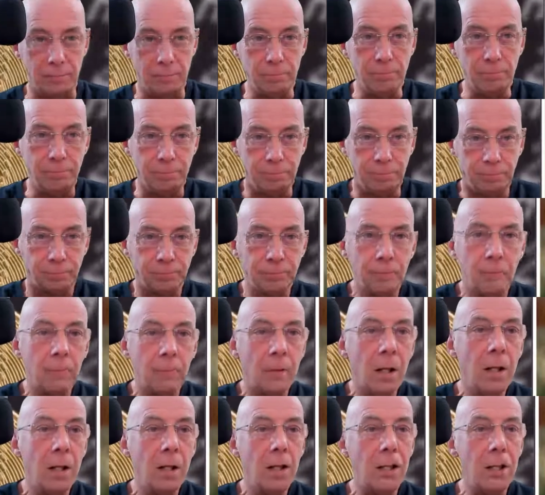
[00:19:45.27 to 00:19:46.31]

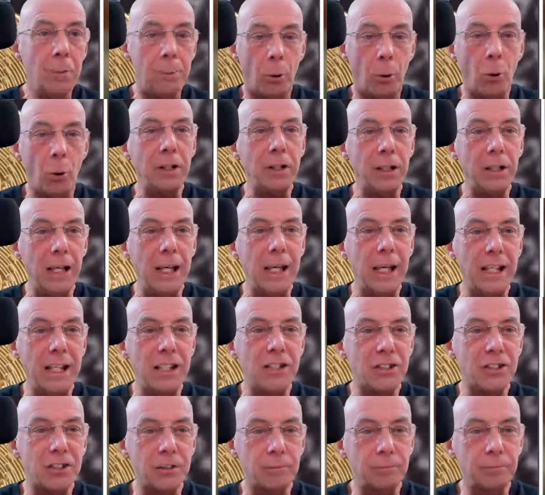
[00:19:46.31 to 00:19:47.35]
The point
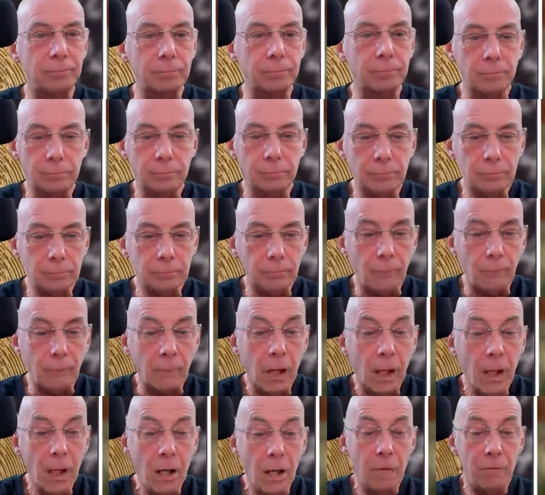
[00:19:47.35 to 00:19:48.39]
is,
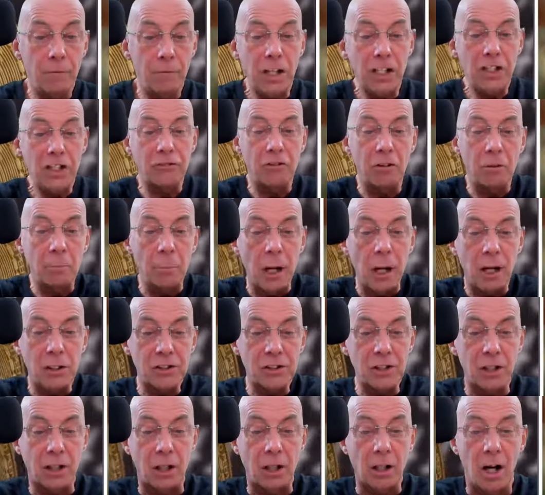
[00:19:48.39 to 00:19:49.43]
Visa and
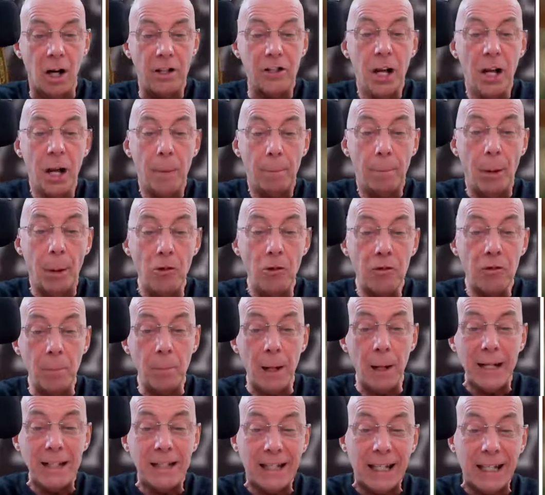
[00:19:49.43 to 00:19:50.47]
MasterCard both
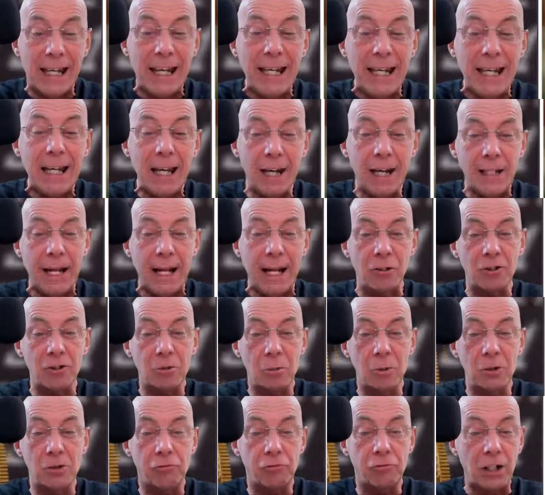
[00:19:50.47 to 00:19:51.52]
made key
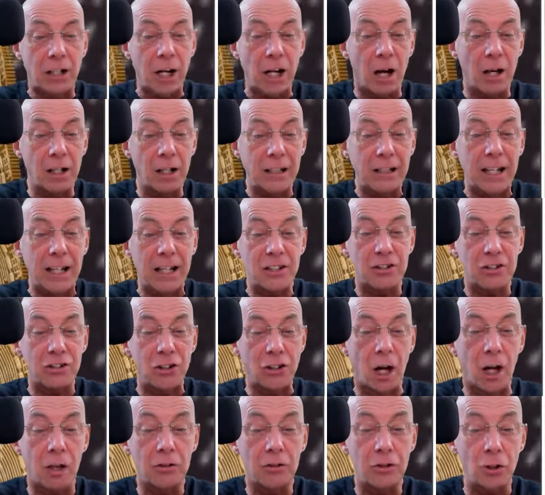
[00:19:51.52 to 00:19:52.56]
announcements regarding their
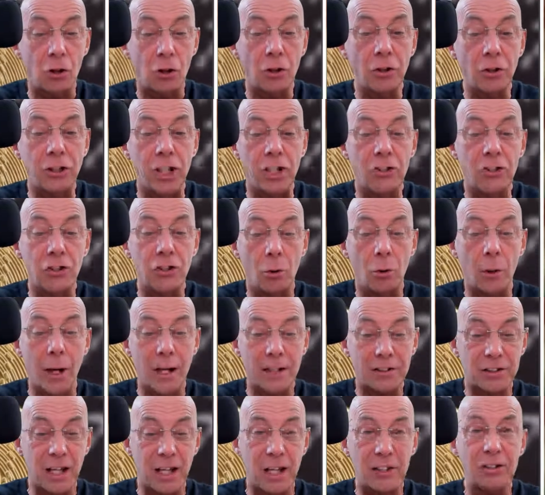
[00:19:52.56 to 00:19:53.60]
stance on digital
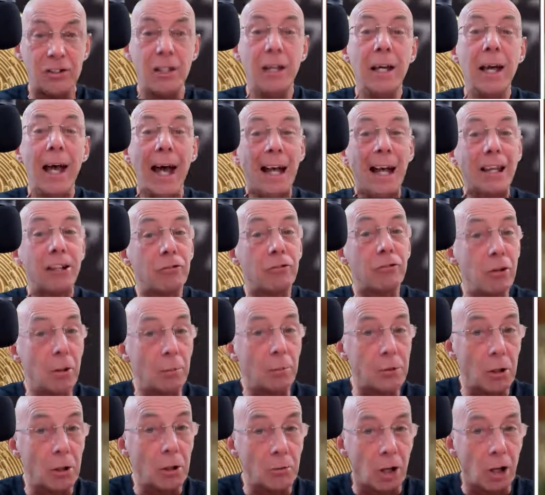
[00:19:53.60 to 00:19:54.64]
assets and
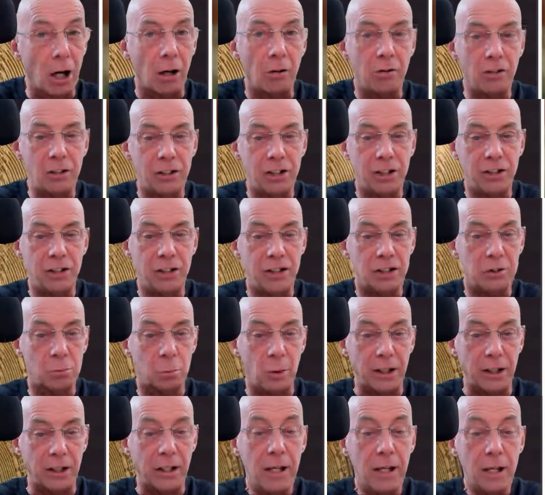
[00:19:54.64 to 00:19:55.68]
cryptocurrencies this
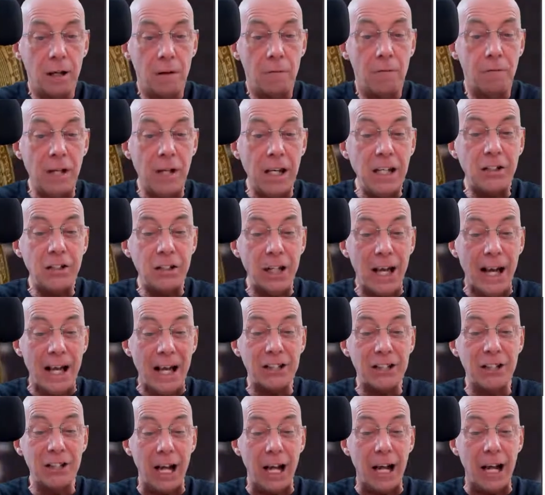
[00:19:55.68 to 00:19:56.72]
week. Visa
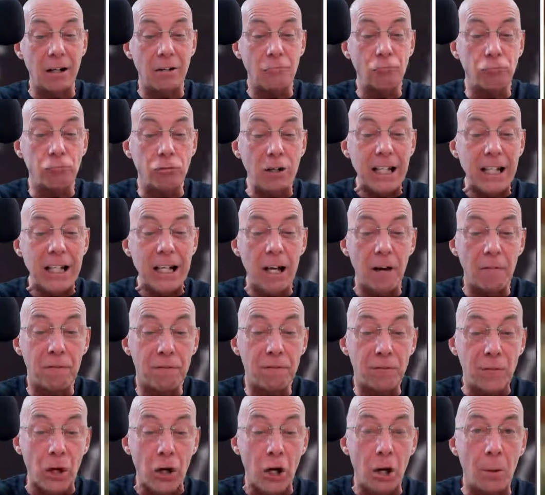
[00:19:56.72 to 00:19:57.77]
has
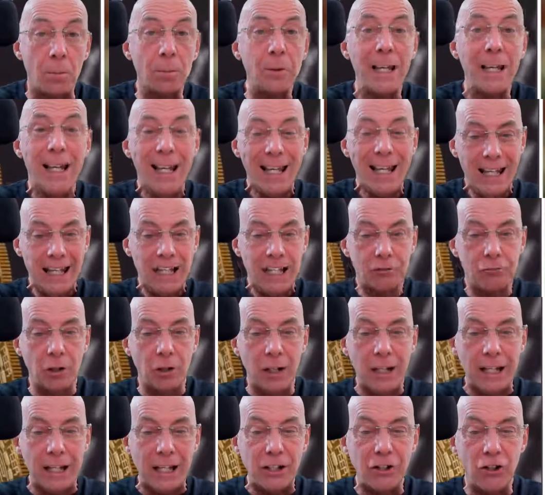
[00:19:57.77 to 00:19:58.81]
reaffirmed its
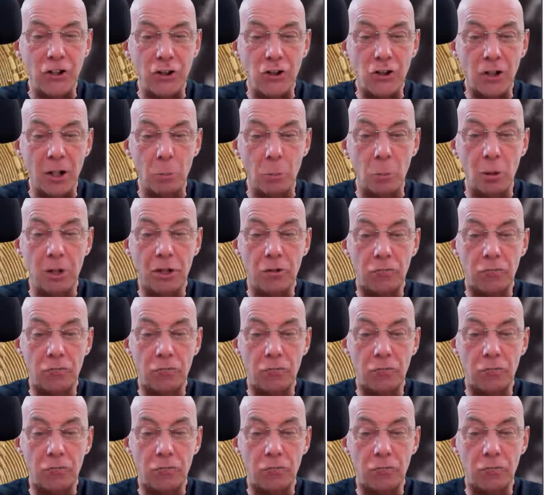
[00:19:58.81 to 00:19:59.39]
relationship with